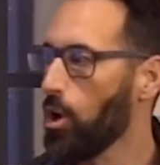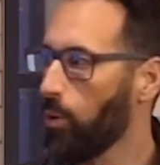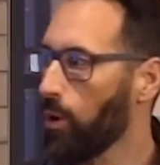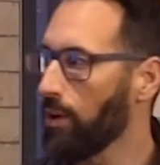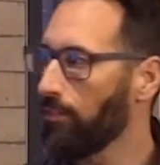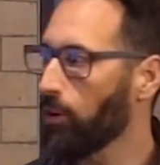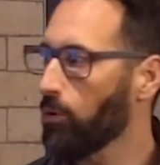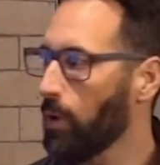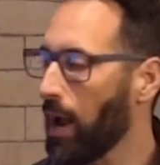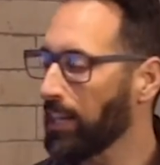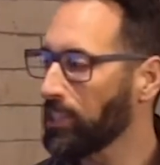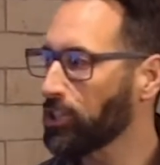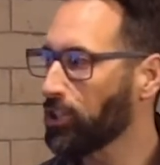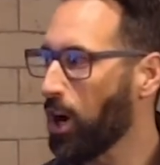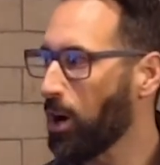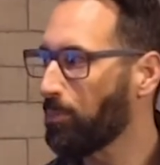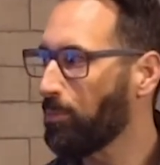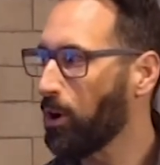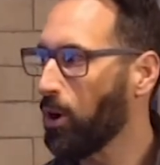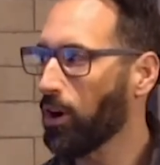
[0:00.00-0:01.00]
We have a
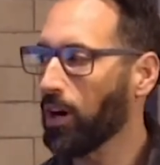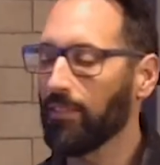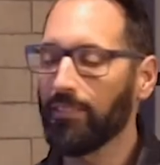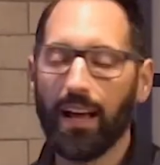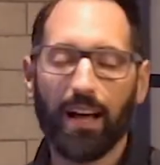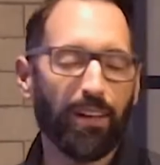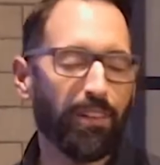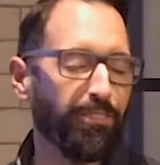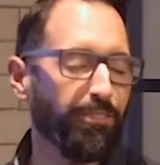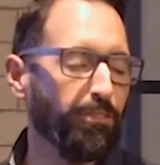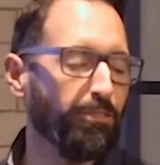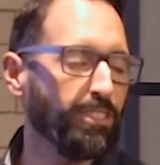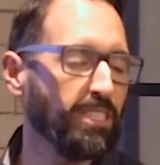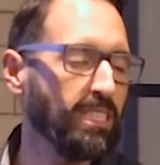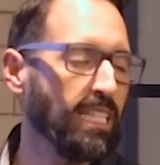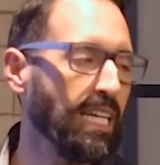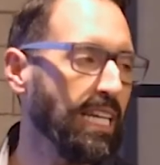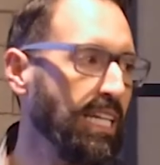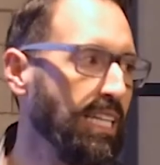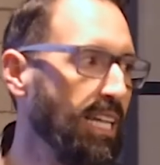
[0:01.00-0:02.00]
restaurant program. I don't know if you've
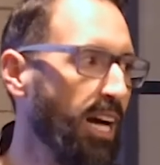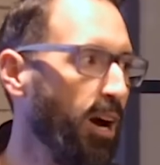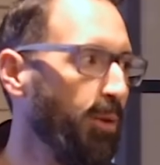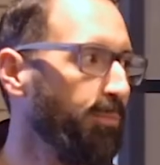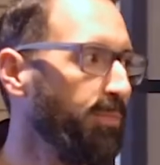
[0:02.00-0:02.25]
seen,